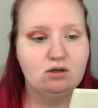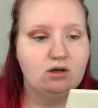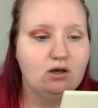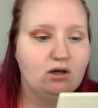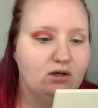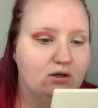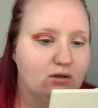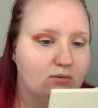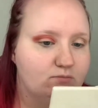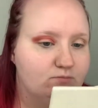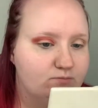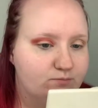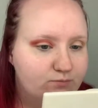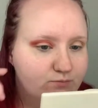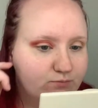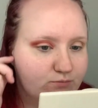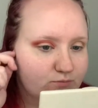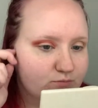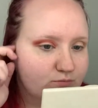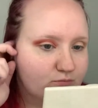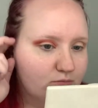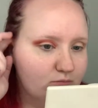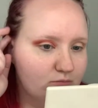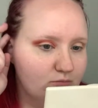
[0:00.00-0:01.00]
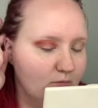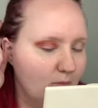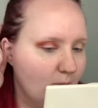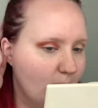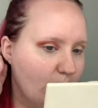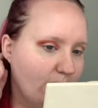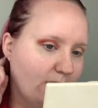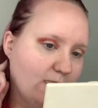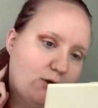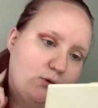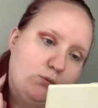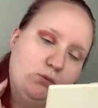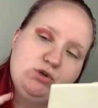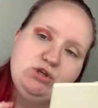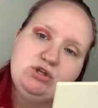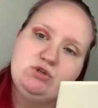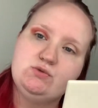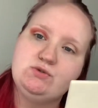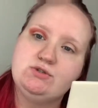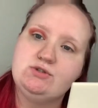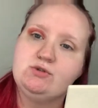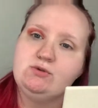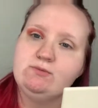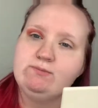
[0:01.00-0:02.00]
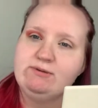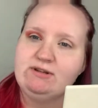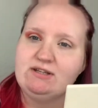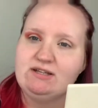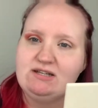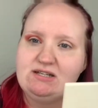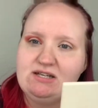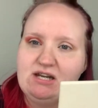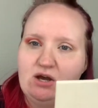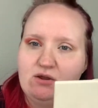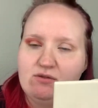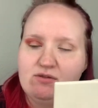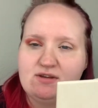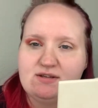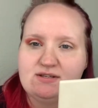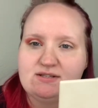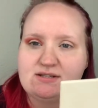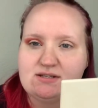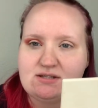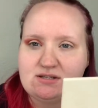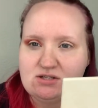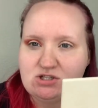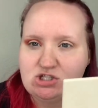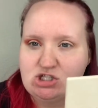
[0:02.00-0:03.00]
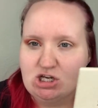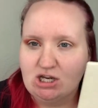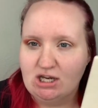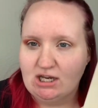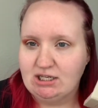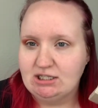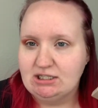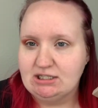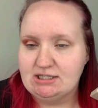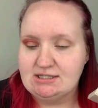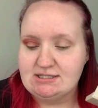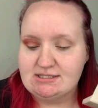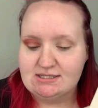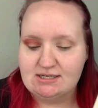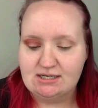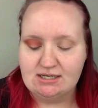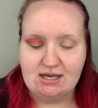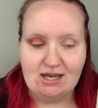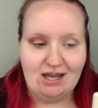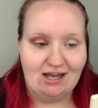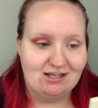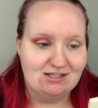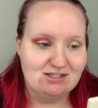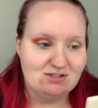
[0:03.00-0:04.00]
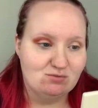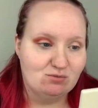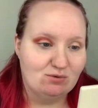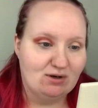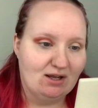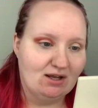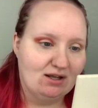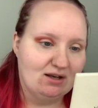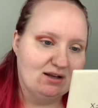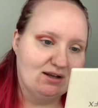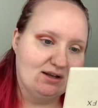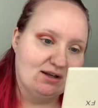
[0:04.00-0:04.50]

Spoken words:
When you do blend out this shade, it's not as red.